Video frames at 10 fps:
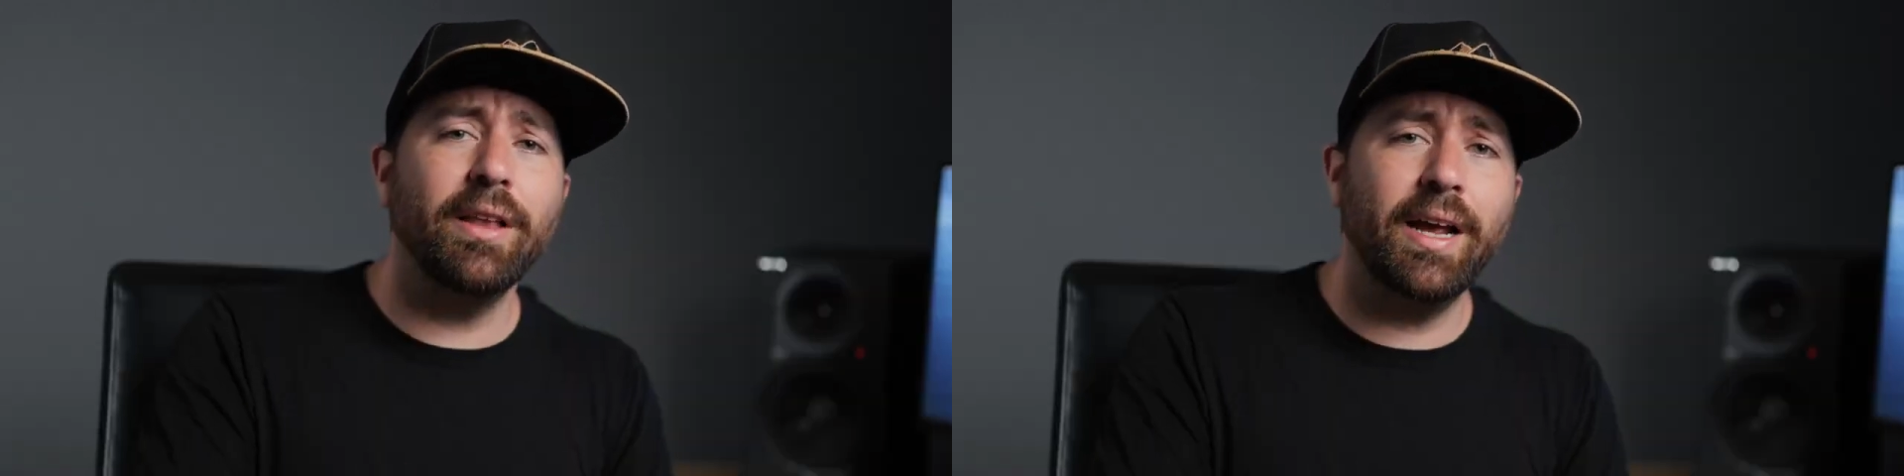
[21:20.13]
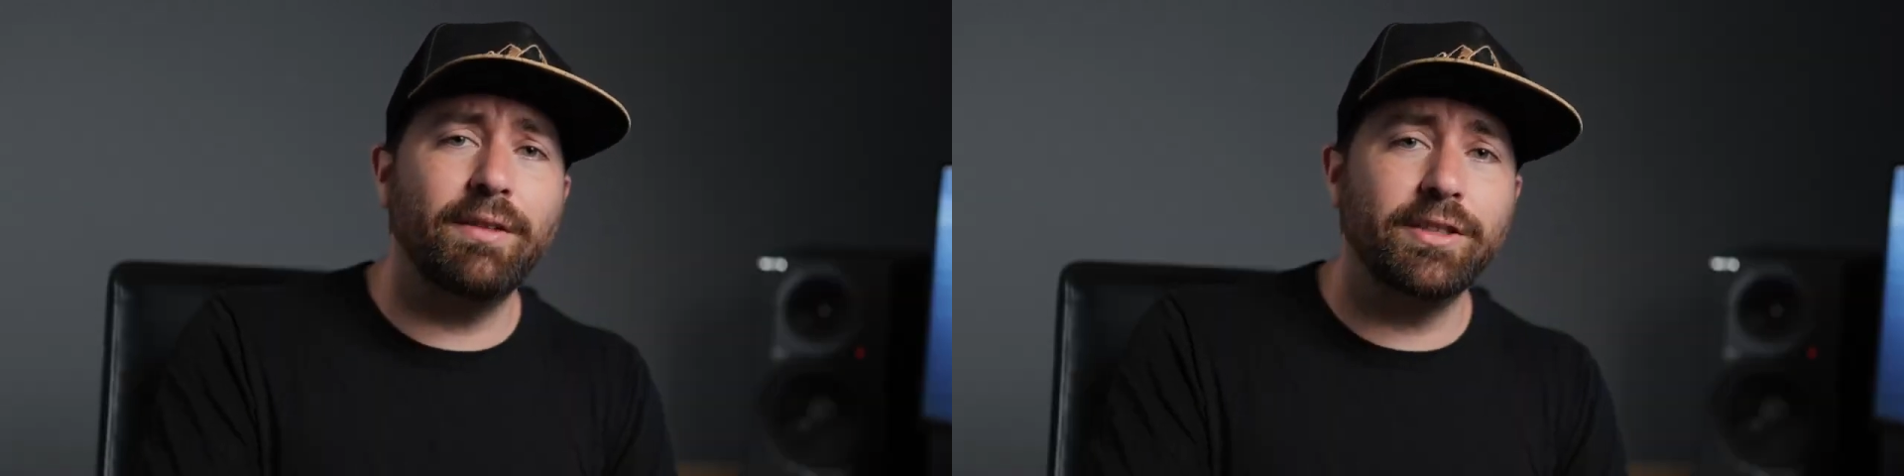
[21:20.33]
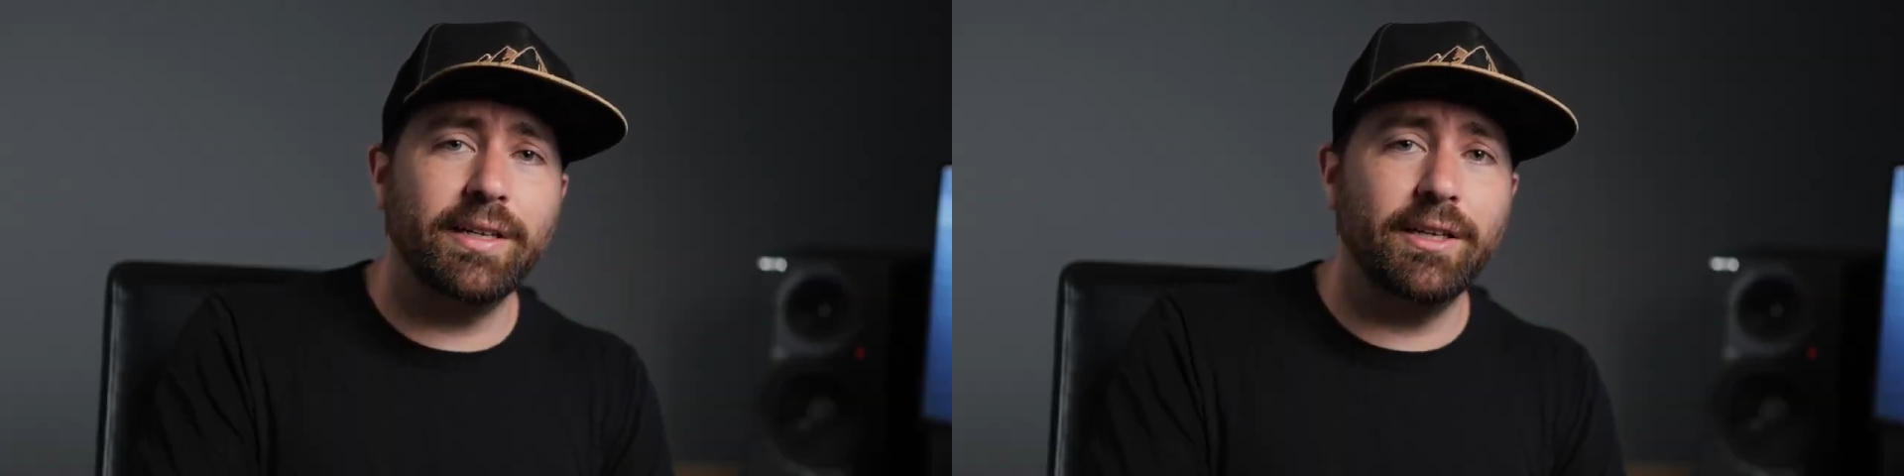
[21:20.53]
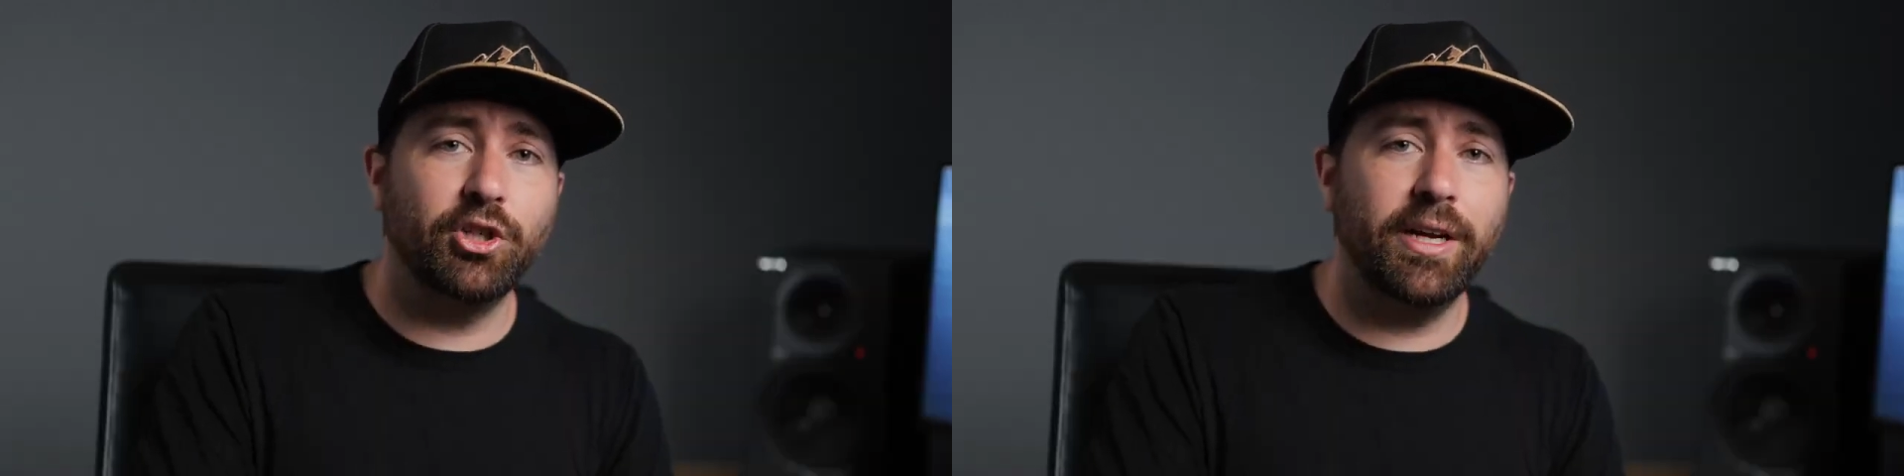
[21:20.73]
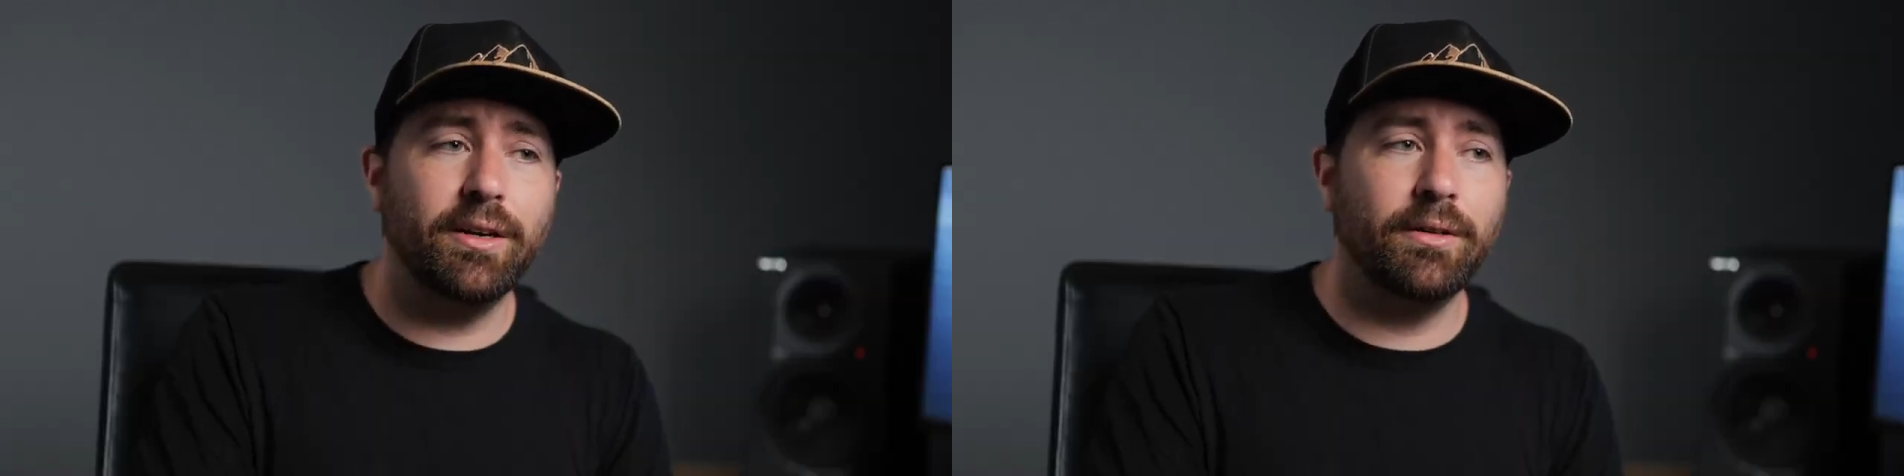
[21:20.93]
that I have a second
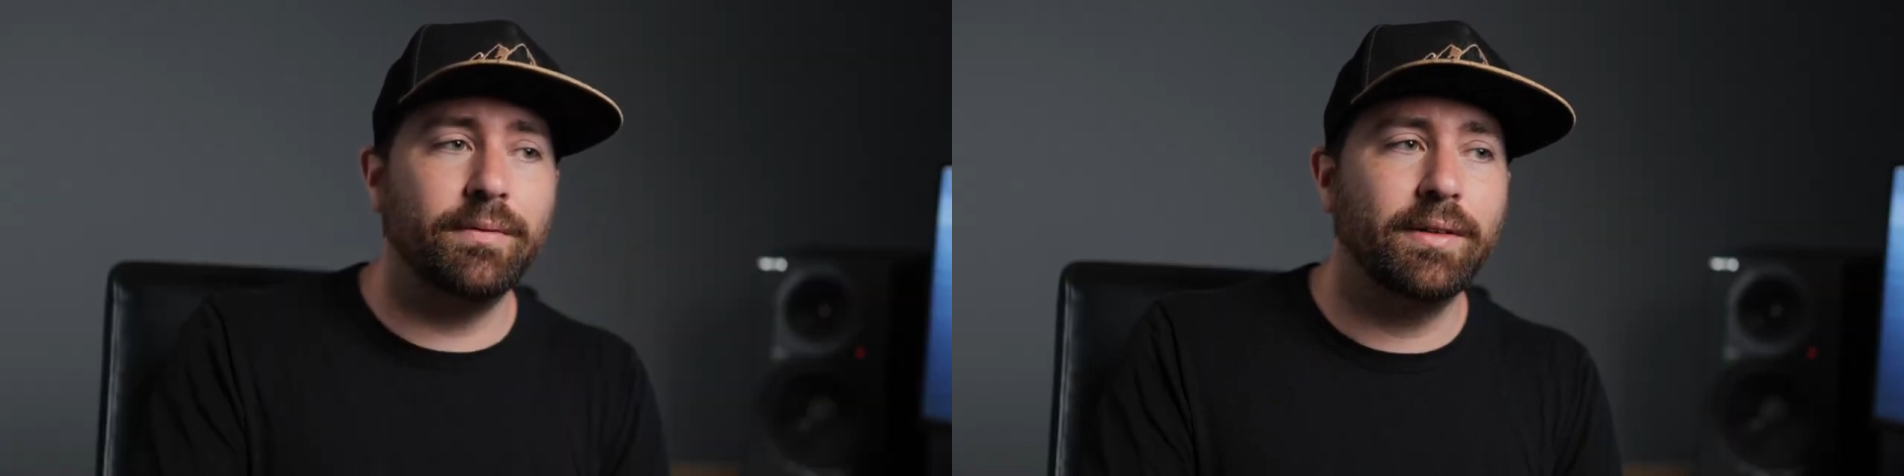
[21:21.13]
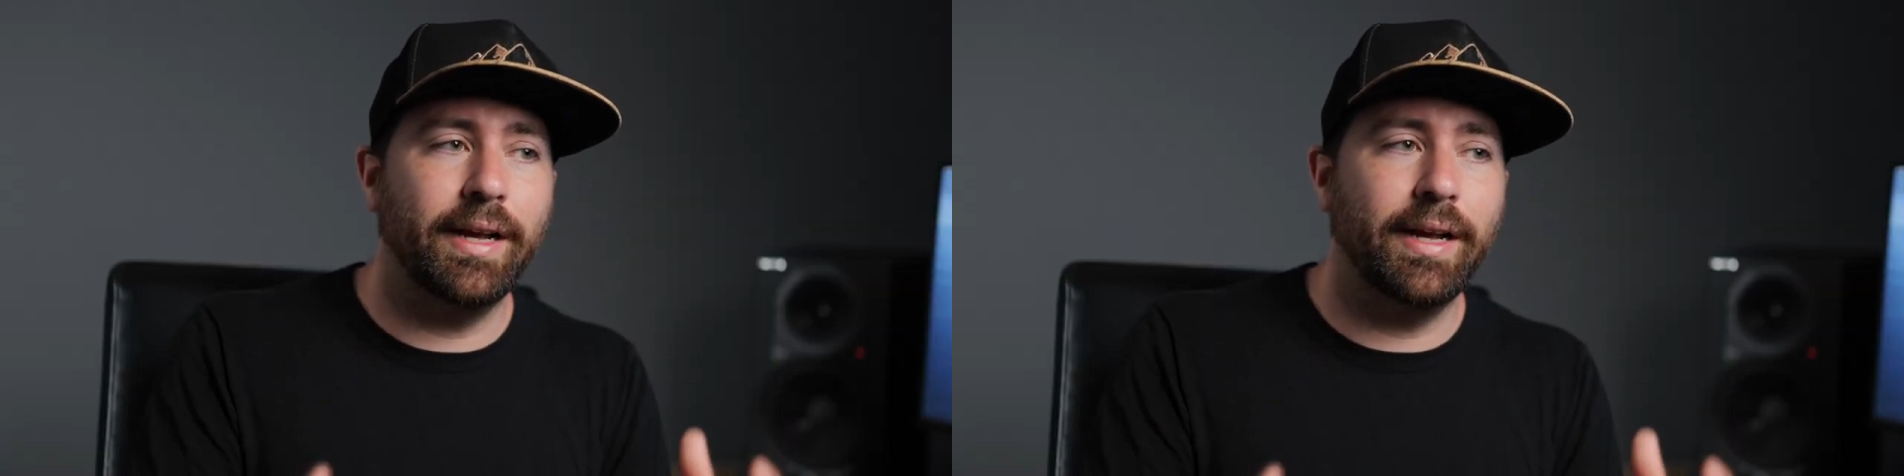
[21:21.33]
channel,